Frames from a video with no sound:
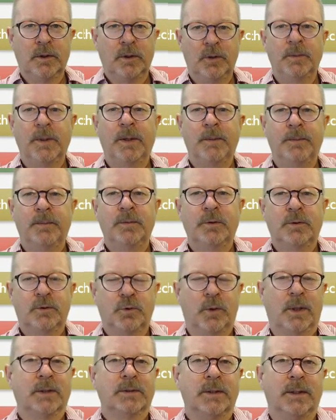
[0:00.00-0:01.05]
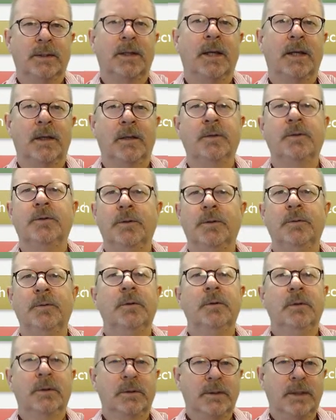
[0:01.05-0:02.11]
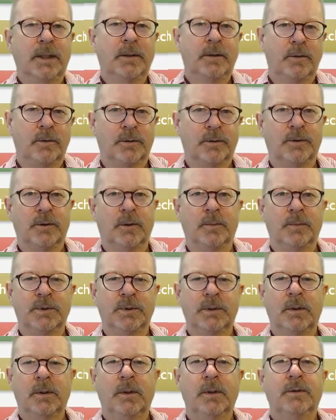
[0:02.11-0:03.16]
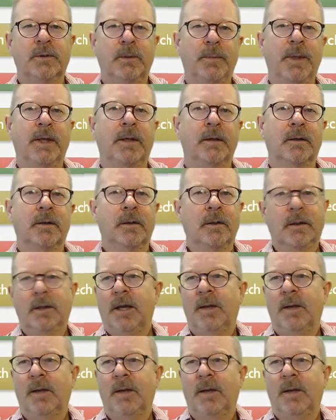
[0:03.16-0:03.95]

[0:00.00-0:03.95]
You may translate that into technical terms to make it,